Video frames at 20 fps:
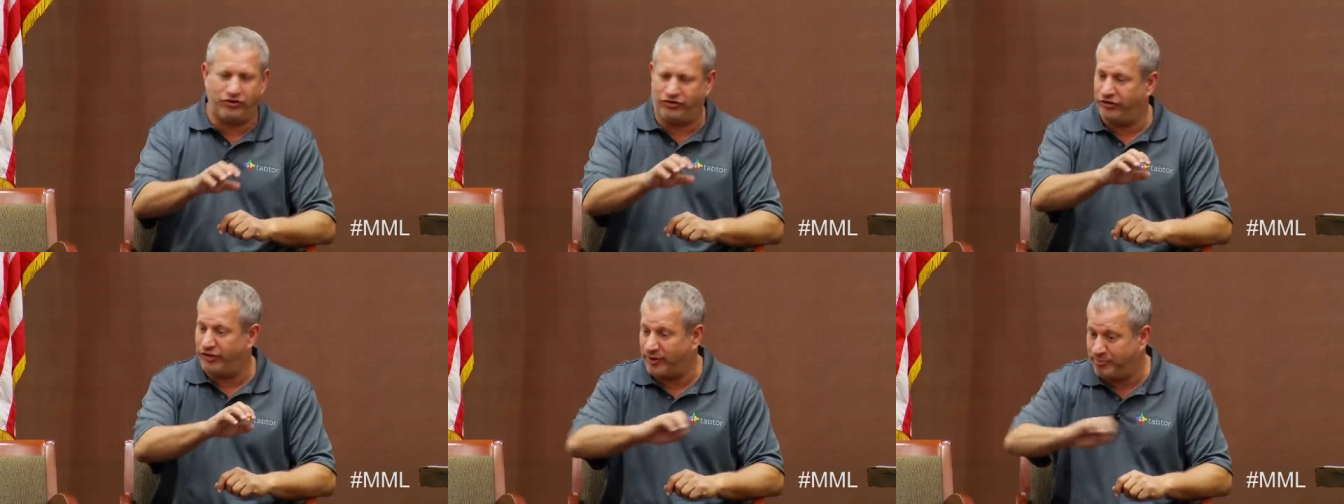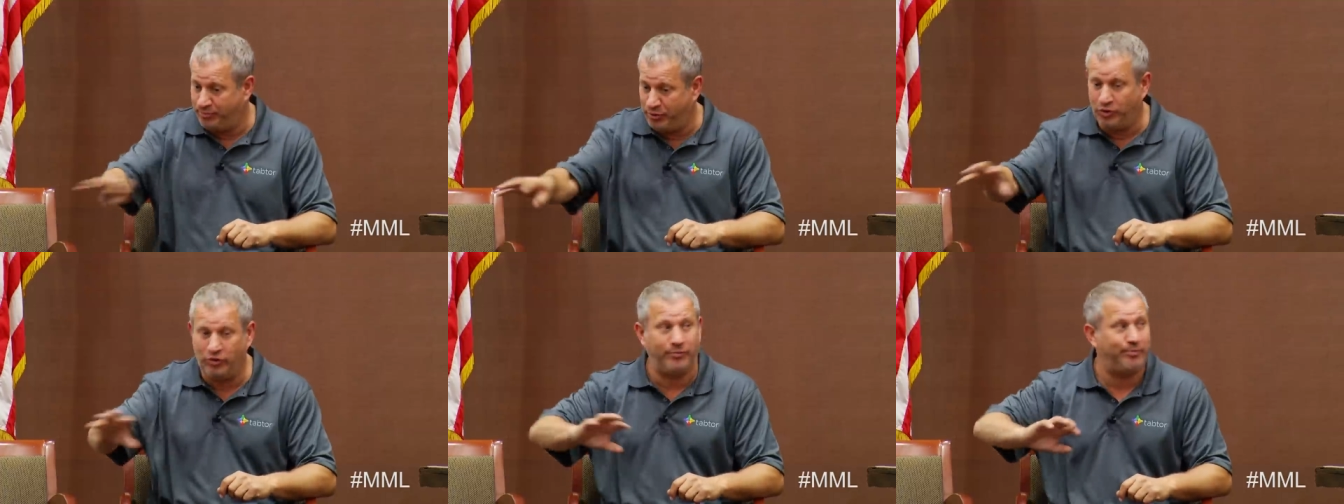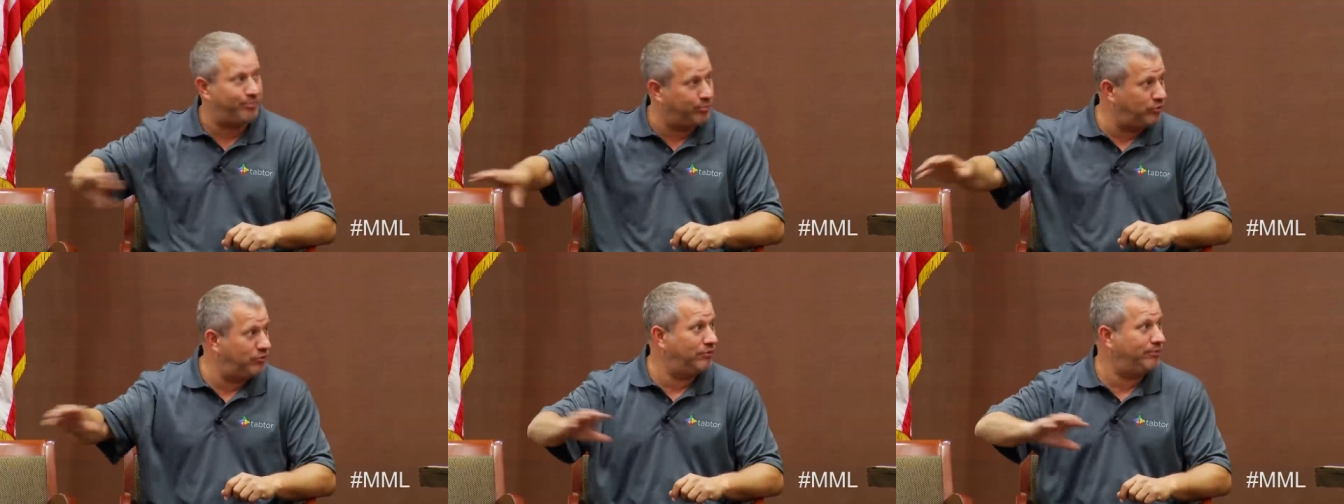She's like, boop,
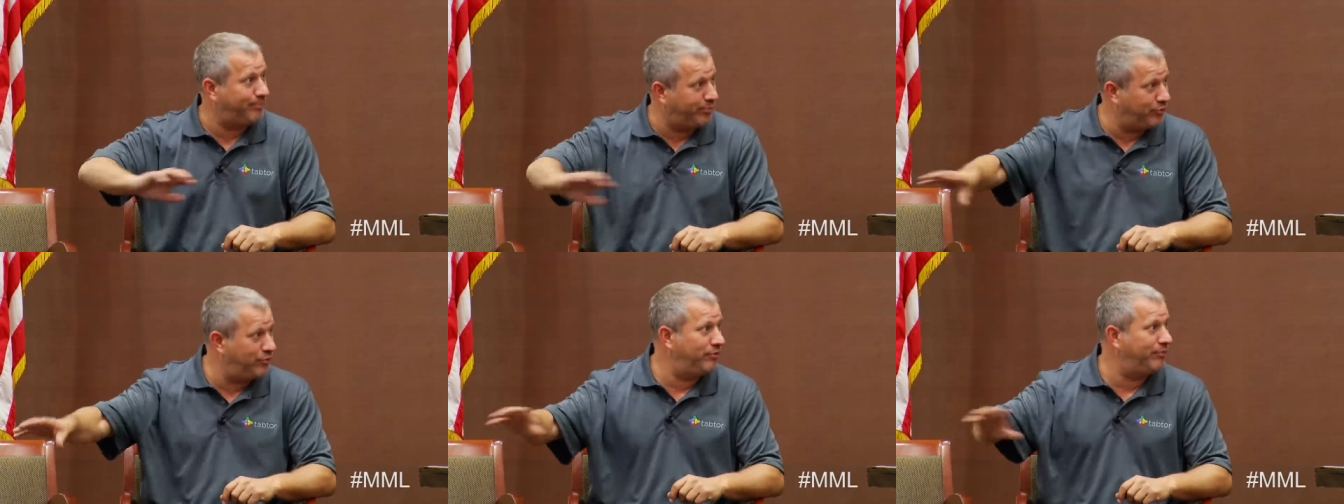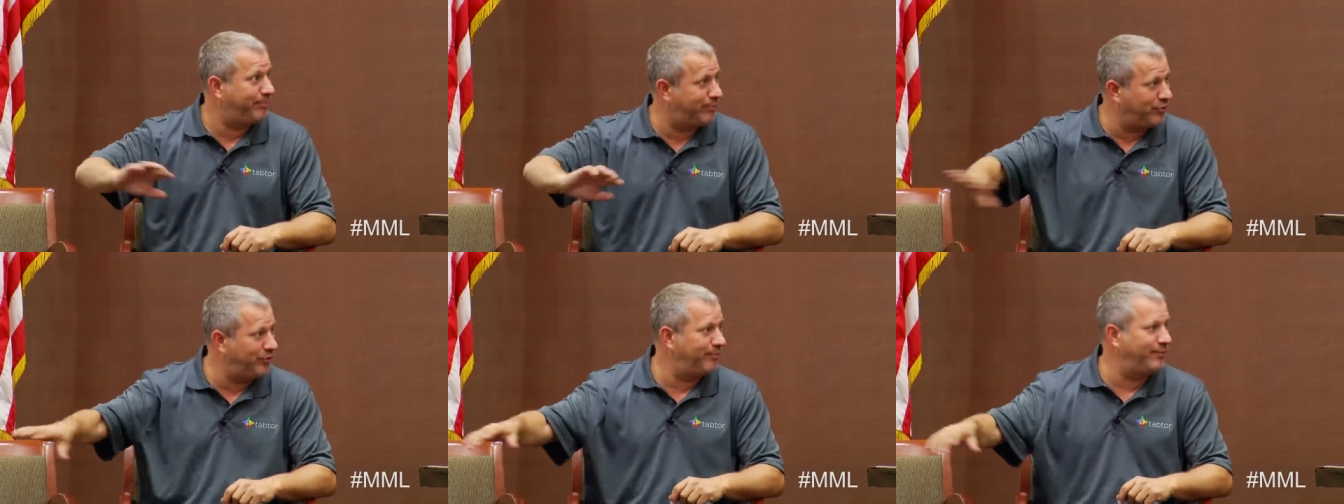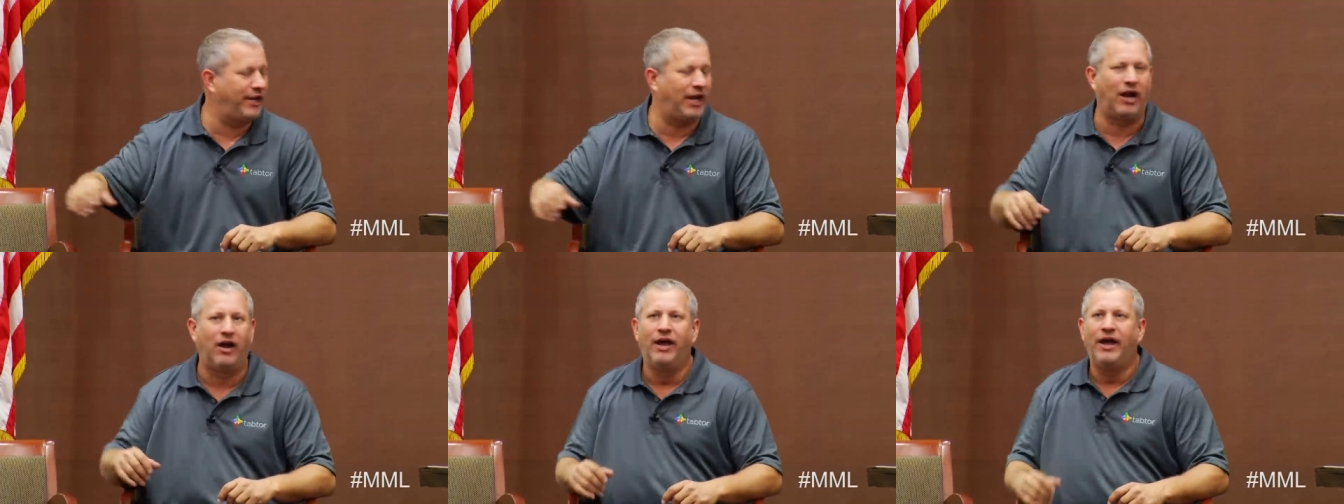boop, boop, boop,
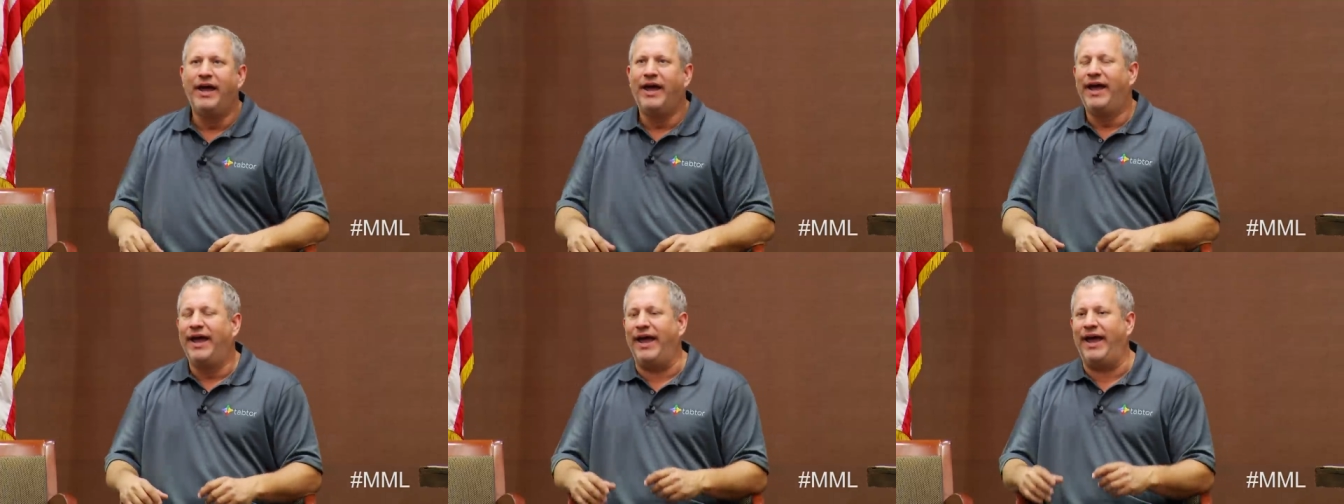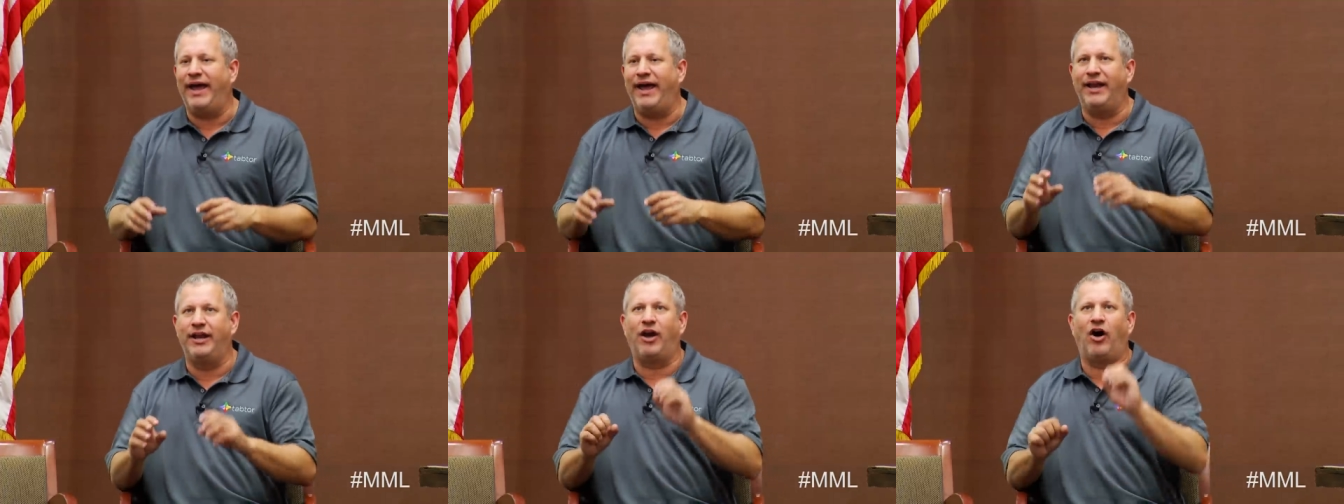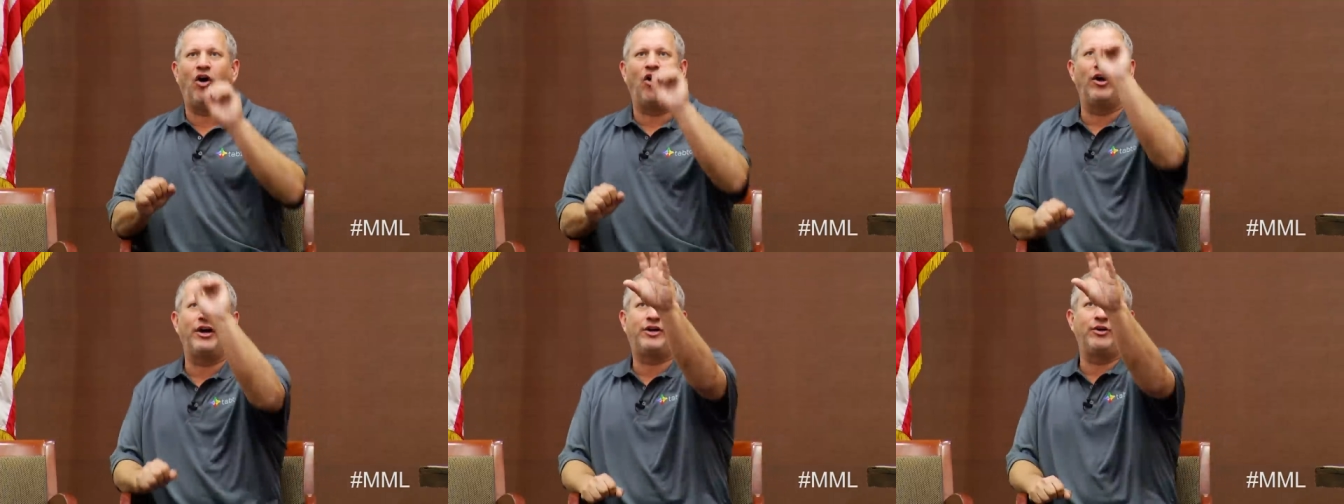you know. And
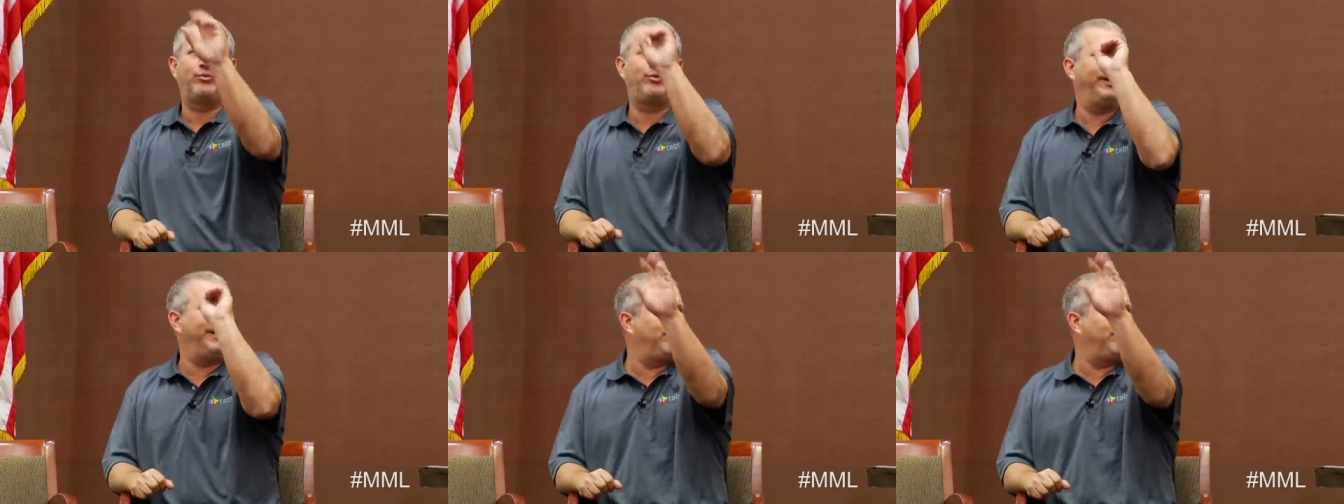all I could read